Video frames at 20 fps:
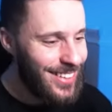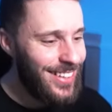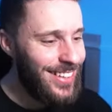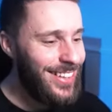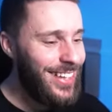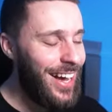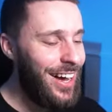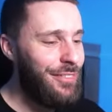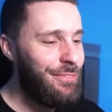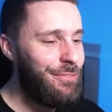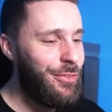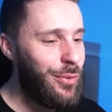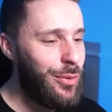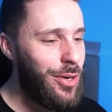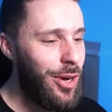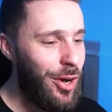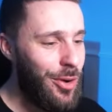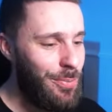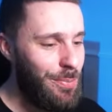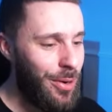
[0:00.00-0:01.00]
Yeah, full
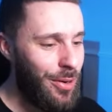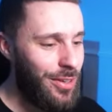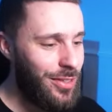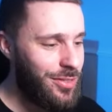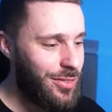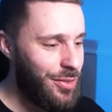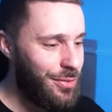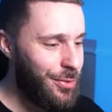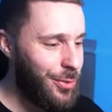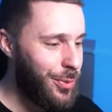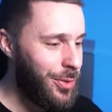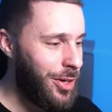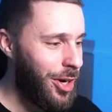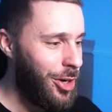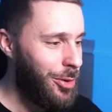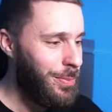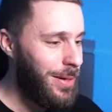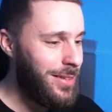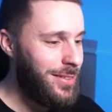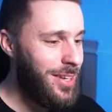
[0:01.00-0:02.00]
cope, bro. Let's go full
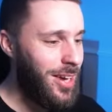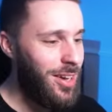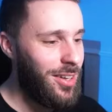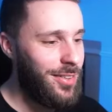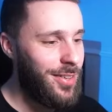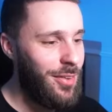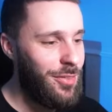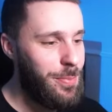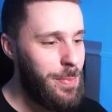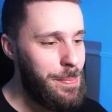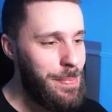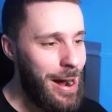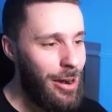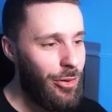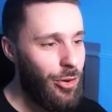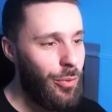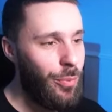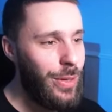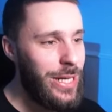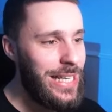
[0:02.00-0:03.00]
cope. Let's get ourselves a
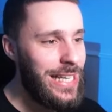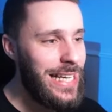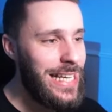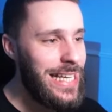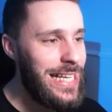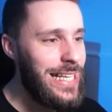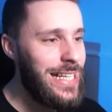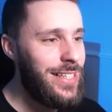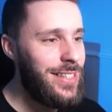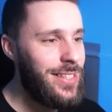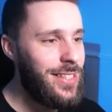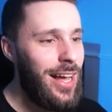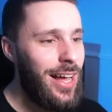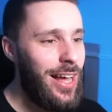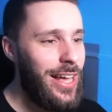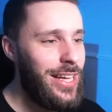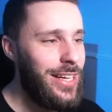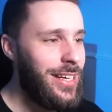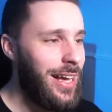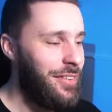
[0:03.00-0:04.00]
Bibarel. We need
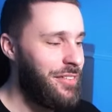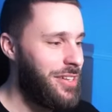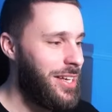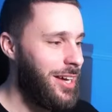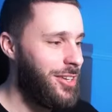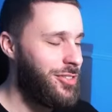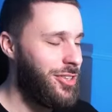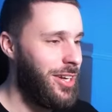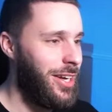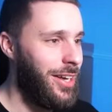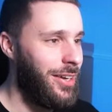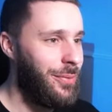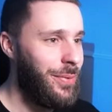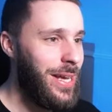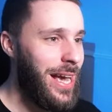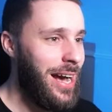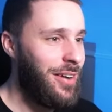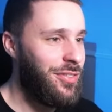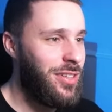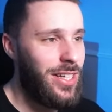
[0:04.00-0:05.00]
a counter catcher here.
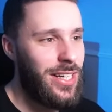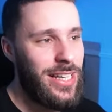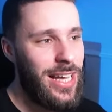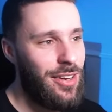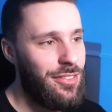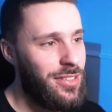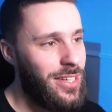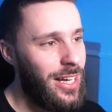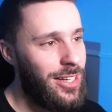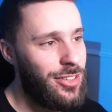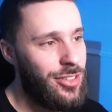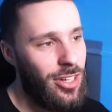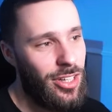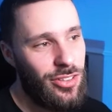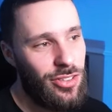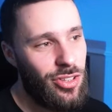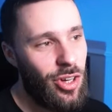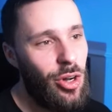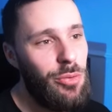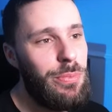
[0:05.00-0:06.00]
We have to get a counter catcher
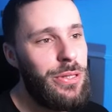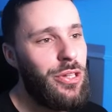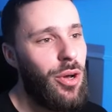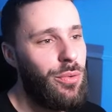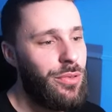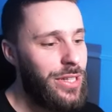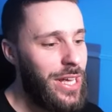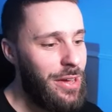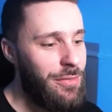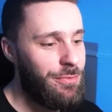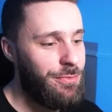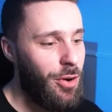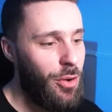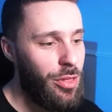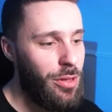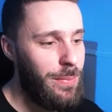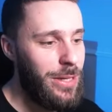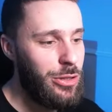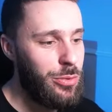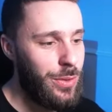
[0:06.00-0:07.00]
and just hope we don't throw
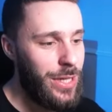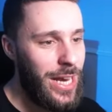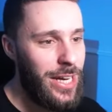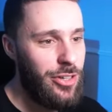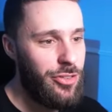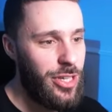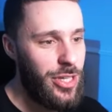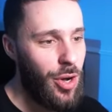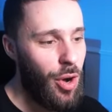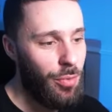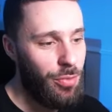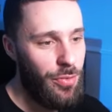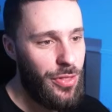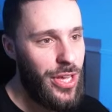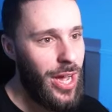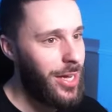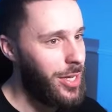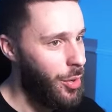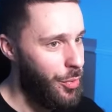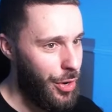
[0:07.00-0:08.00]
them into an energy off of
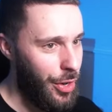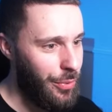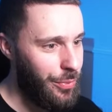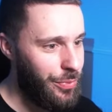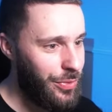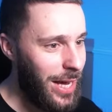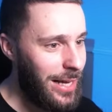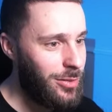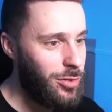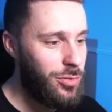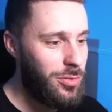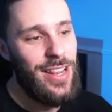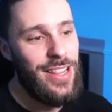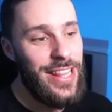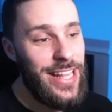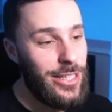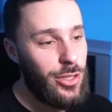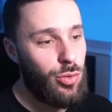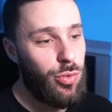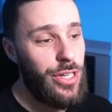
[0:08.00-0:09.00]
the Iono. That's
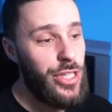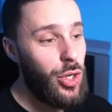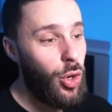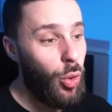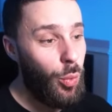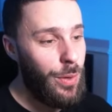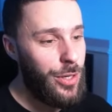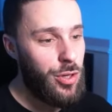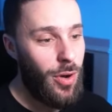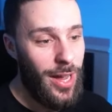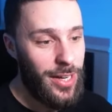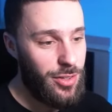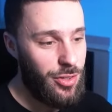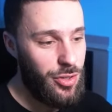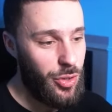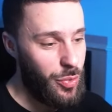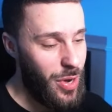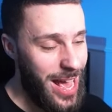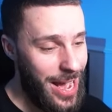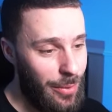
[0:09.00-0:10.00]
literally all we're trying to
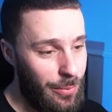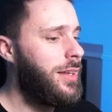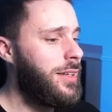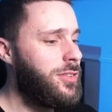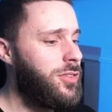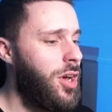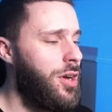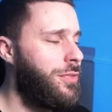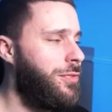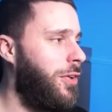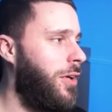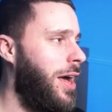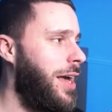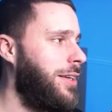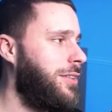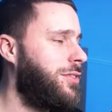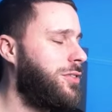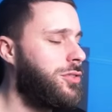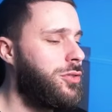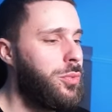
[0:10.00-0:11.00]
do now. Let's go for
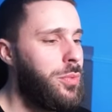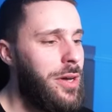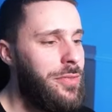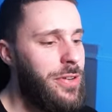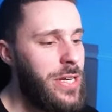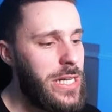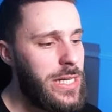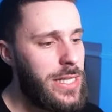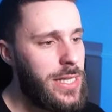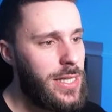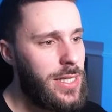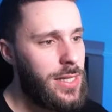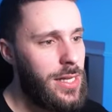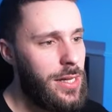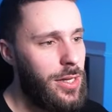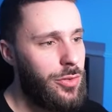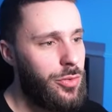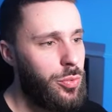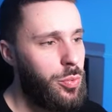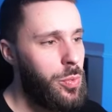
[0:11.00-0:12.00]
a Skwovet as